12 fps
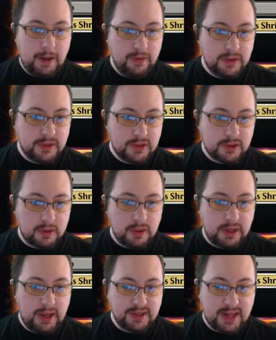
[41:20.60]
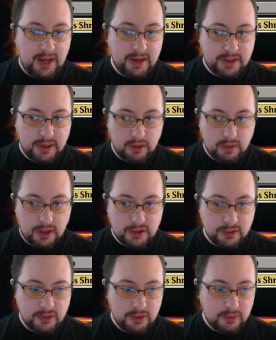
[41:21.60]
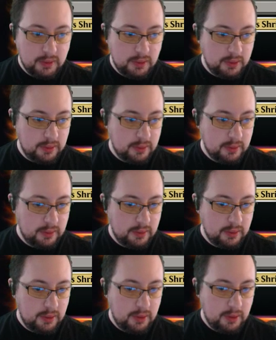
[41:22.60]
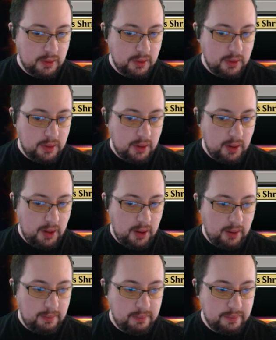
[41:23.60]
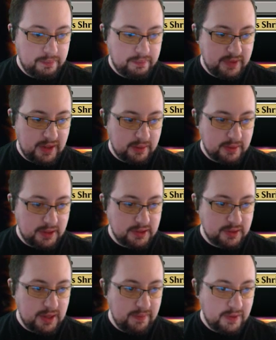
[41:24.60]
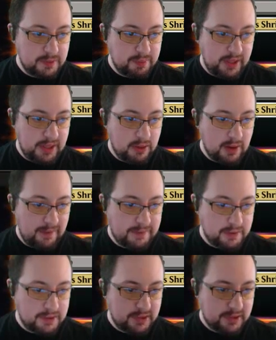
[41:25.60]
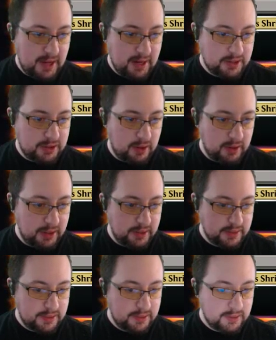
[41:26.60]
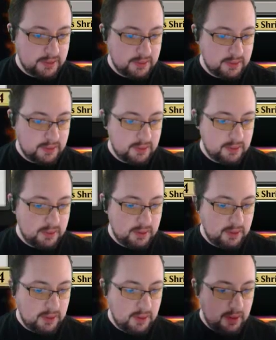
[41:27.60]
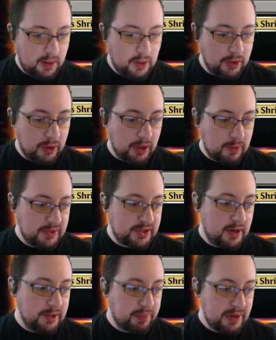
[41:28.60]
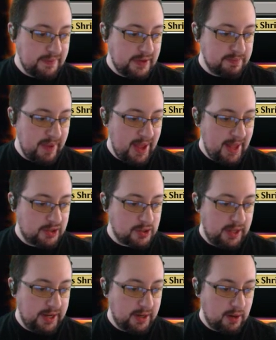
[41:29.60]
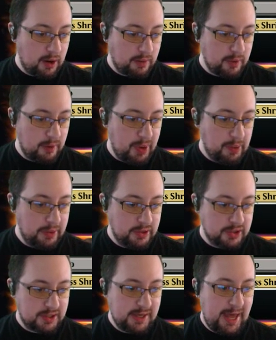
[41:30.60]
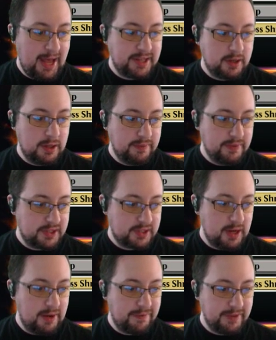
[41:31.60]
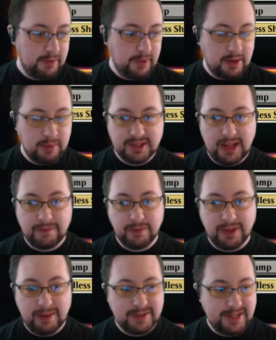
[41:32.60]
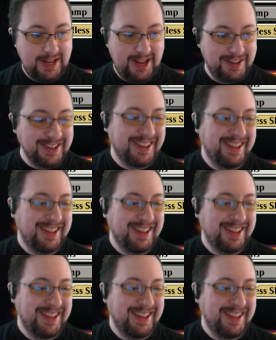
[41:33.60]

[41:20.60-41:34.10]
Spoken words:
This is certainly a nice anti-aggression tool. That does give us Plaguecrafter's sack targets. Although, like we saw in the previous match, like our opponent just cast all of his stuff, and then he was left with an empty hand.